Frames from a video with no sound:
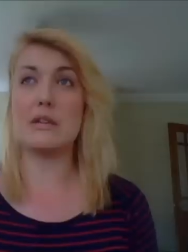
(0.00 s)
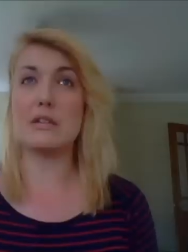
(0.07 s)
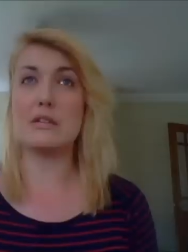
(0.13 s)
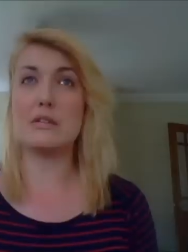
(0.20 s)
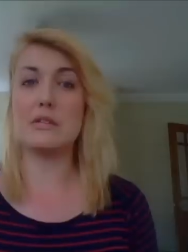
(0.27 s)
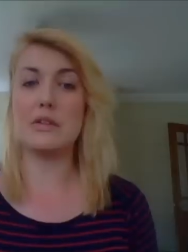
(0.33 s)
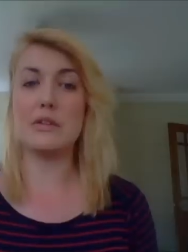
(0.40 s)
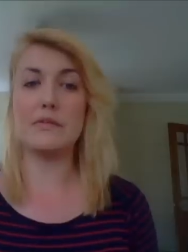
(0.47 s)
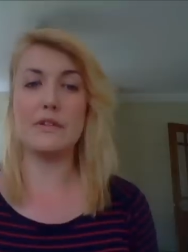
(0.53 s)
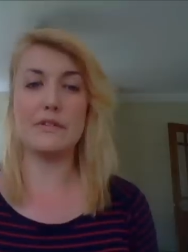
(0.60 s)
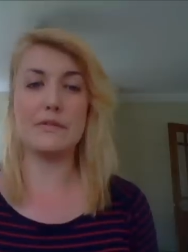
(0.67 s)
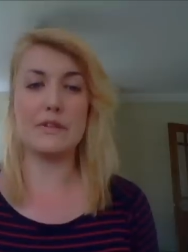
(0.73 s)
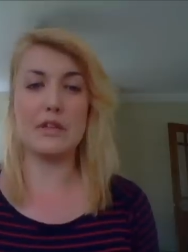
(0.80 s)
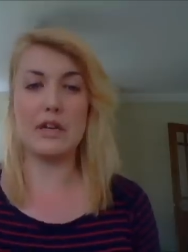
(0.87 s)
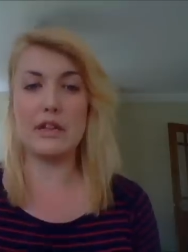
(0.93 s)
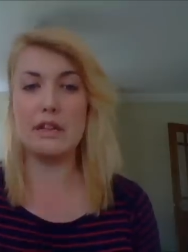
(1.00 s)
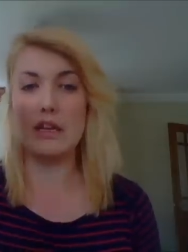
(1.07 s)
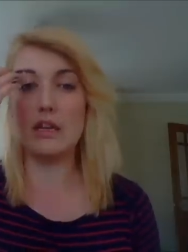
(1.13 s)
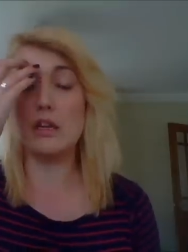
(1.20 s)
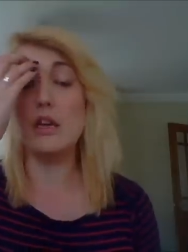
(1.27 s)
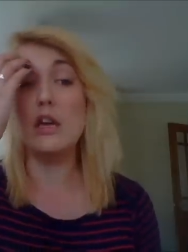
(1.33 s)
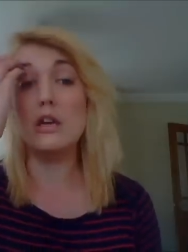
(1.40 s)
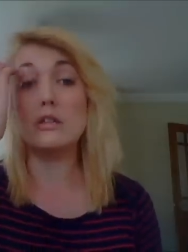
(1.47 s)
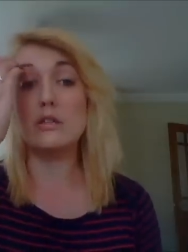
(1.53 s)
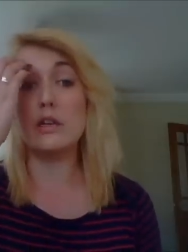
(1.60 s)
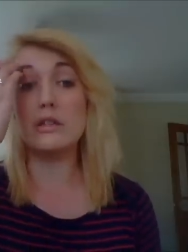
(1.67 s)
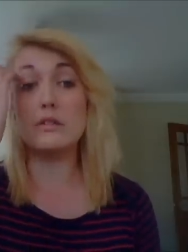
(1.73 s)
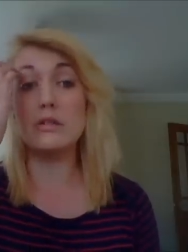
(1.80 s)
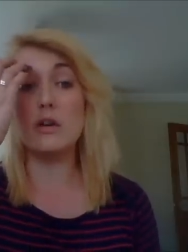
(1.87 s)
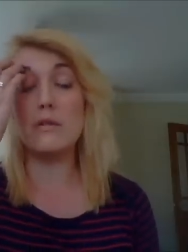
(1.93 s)
is 250 I think, so
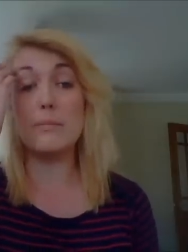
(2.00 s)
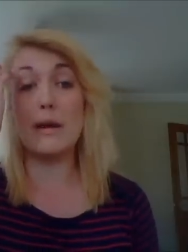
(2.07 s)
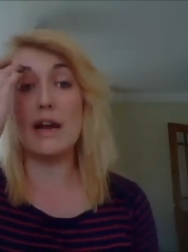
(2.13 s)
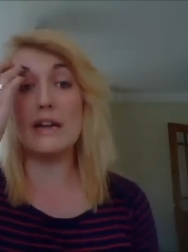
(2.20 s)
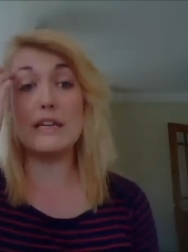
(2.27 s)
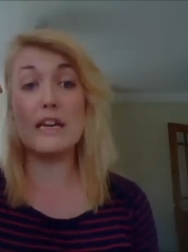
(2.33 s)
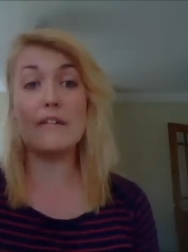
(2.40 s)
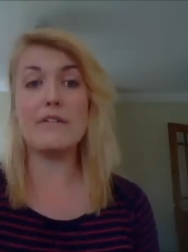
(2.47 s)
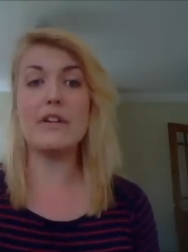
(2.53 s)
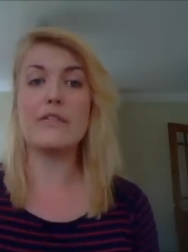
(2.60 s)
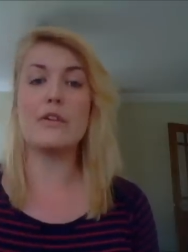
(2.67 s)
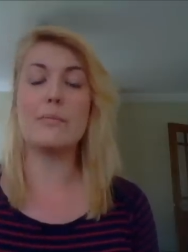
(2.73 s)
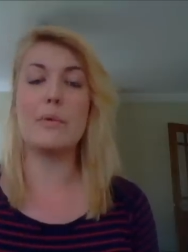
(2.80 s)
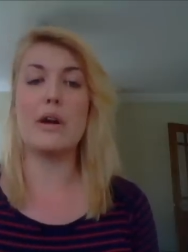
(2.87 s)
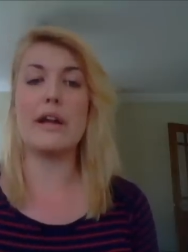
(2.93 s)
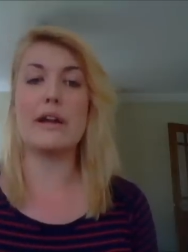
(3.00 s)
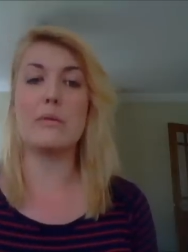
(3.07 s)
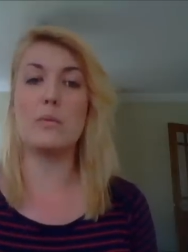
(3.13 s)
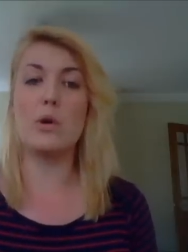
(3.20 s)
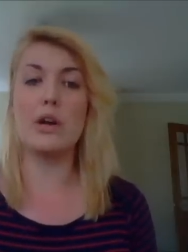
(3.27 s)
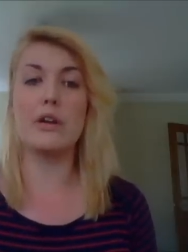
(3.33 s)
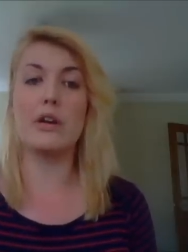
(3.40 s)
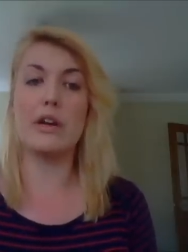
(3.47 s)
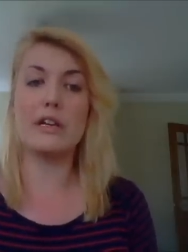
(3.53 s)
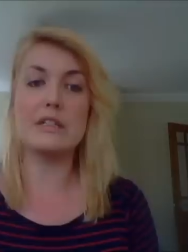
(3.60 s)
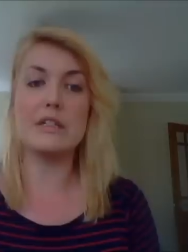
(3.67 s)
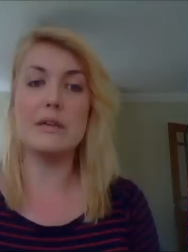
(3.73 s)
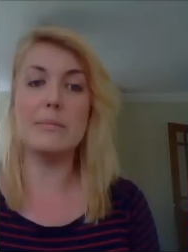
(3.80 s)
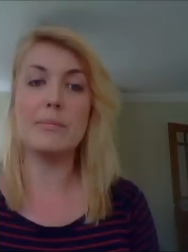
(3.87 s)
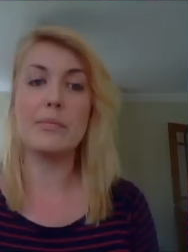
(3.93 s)
it's not bad. Even if you're buying one
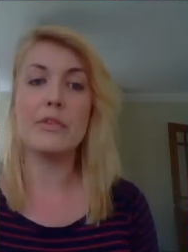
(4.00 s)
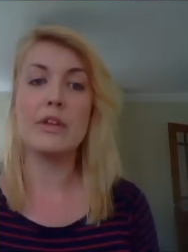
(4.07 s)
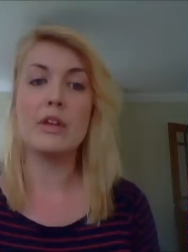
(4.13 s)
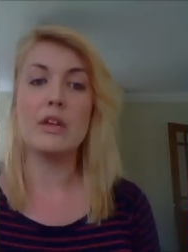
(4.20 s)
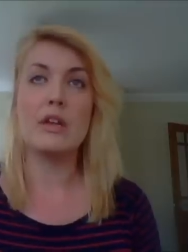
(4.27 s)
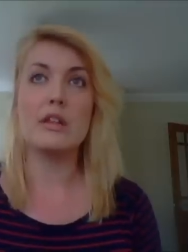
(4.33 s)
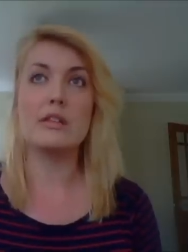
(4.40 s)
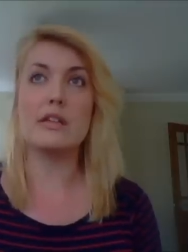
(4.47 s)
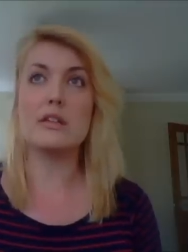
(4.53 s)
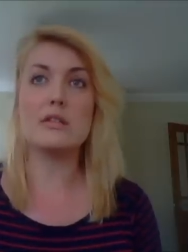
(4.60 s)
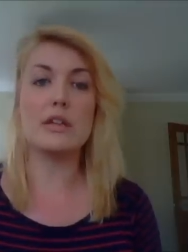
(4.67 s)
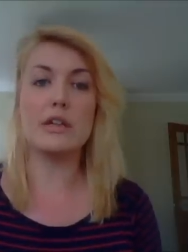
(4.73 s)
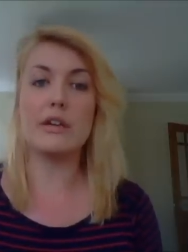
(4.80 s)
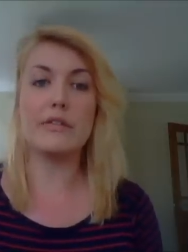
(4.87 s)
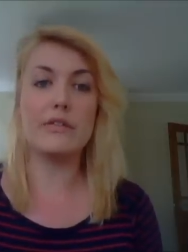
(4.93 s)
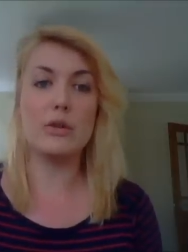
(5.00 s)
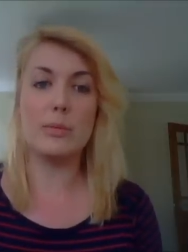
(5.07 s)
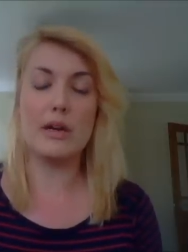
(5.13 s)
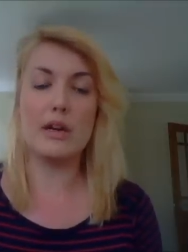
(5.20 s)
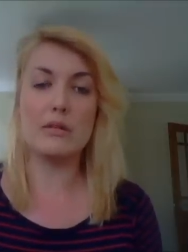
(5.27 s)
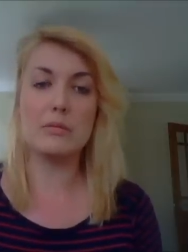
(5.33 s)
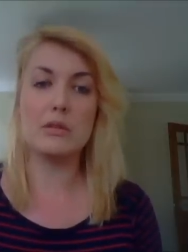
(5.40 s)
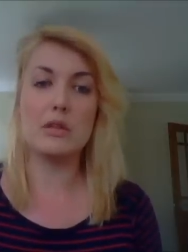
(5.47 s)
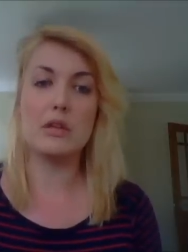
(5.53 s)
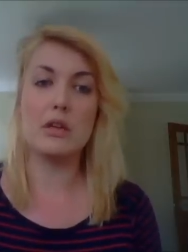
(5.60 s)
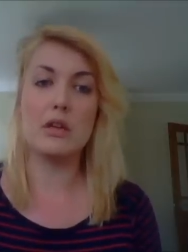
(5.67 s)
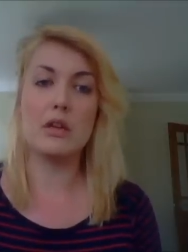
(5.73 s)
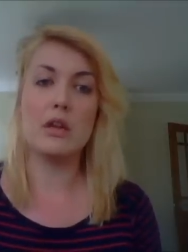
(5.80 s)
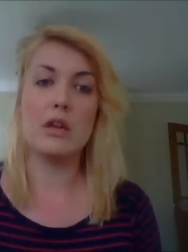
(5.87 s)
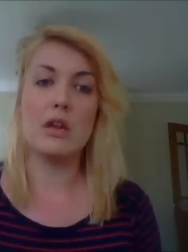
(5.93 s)
item, that's only four pounds.
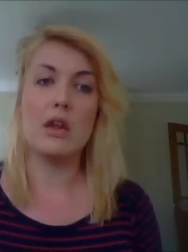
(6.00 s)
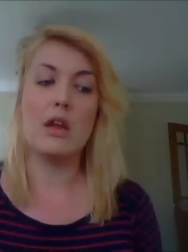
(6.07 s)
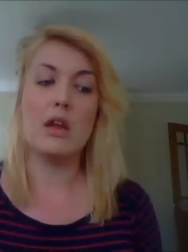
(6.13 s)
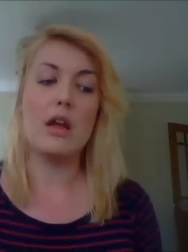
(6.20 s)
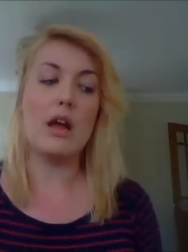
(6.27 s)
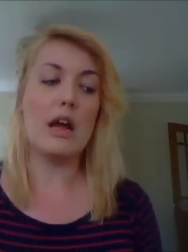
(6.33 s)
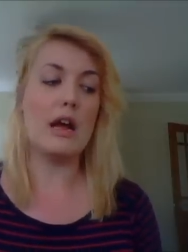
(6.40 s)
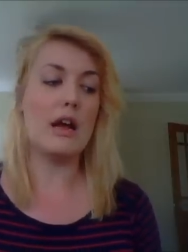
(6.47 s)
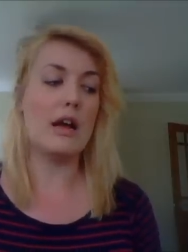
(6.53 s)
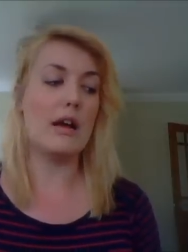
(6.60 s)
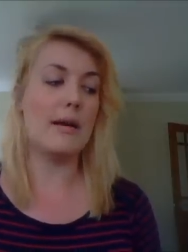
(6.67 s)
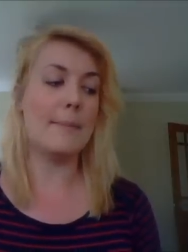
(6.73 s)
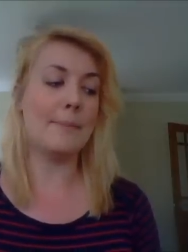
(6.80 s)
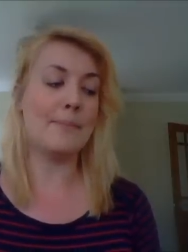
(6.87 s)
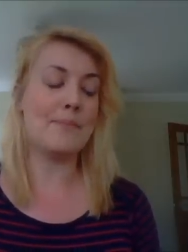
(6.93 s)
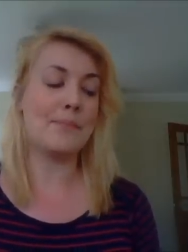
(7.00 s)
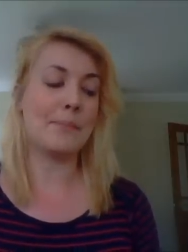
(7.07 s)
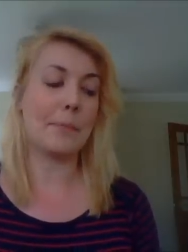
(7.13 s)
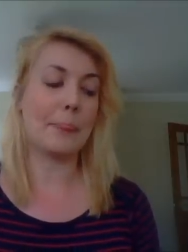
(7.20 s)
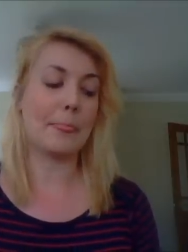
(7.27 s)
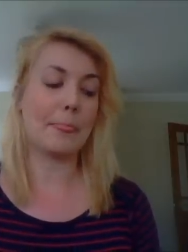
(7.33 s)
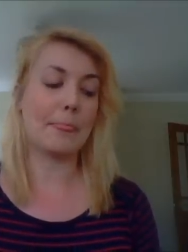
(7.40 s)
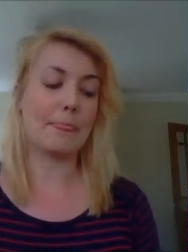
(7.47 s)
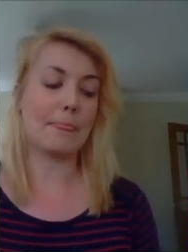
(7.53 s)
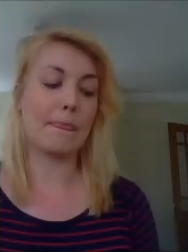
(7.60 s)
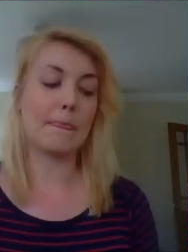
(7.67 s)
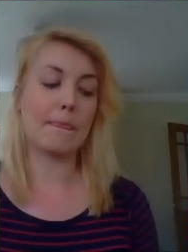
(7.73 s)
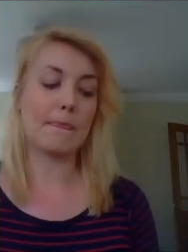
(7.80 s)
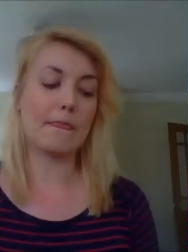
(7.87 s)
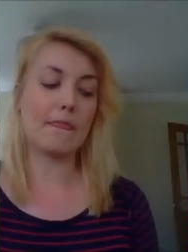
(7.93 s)
Um,
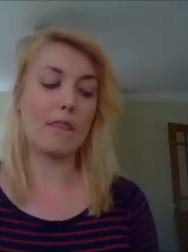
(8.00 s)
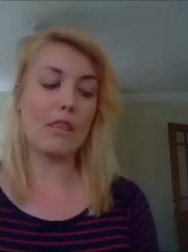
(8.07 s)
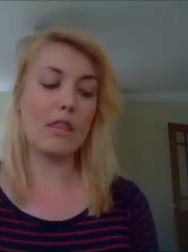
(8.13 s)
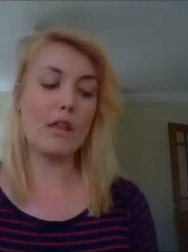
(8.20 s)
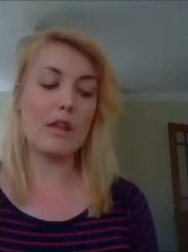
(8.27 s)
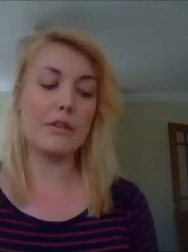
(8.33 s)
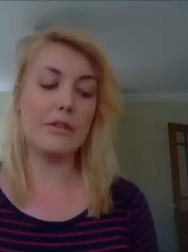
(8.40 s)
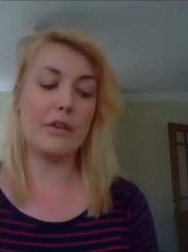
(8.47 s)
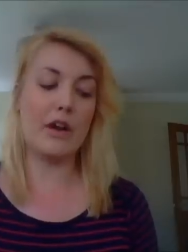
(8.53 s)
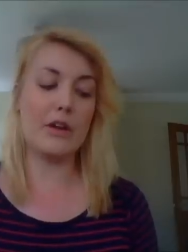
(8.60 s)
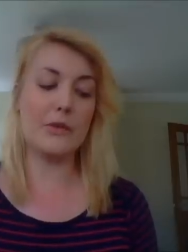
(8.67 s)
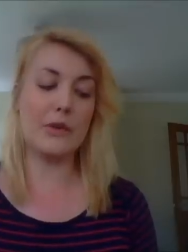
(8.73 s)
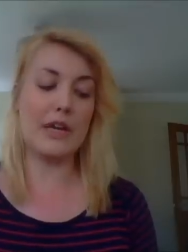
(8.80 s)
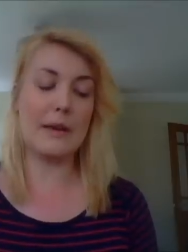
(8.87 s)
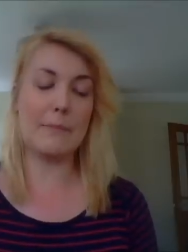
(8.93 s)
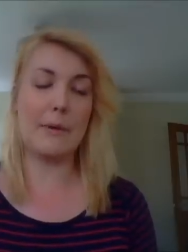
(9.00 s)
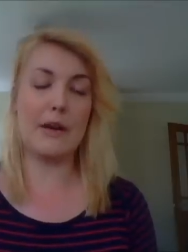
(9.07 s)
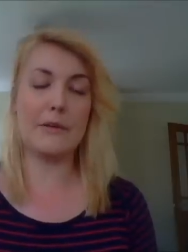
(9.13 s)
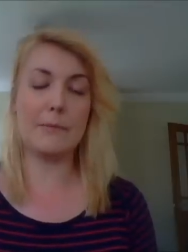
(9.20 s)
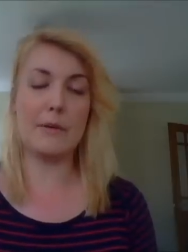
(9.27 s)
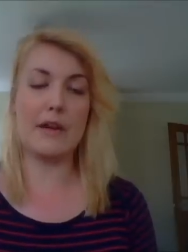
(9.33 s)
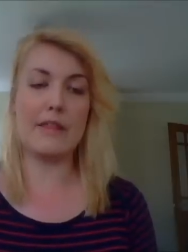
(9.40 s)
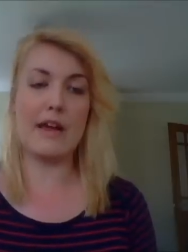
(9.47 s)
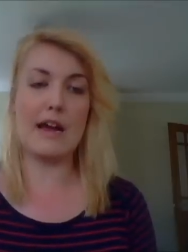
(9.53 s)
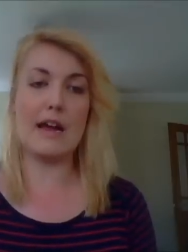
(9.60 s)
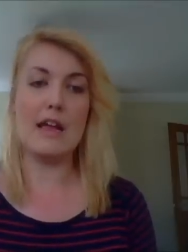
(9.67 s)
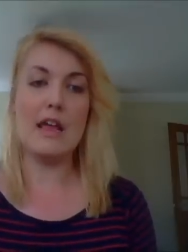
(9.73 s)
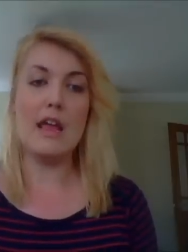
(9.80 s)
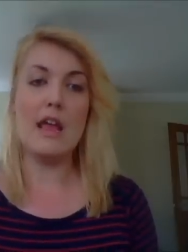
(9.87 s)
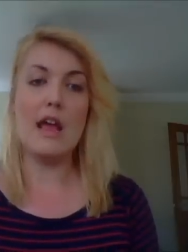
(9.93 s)
so I was really impressed by
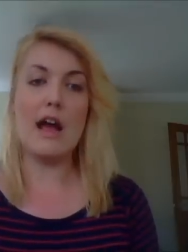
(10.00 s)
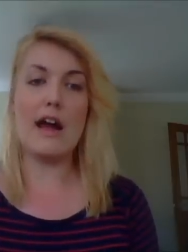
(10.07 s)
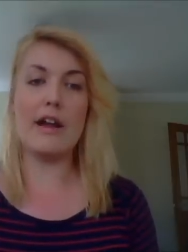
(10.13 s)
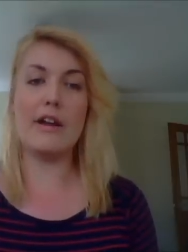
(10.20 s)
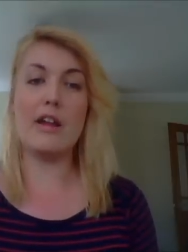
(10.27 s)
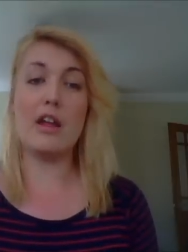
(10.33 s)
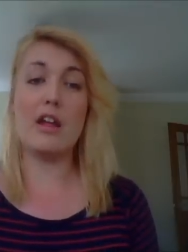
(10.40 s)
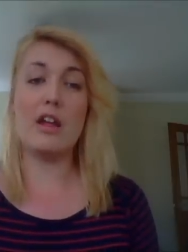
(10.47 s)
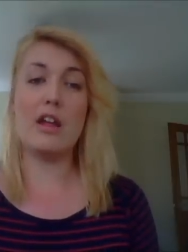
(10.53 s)
that, and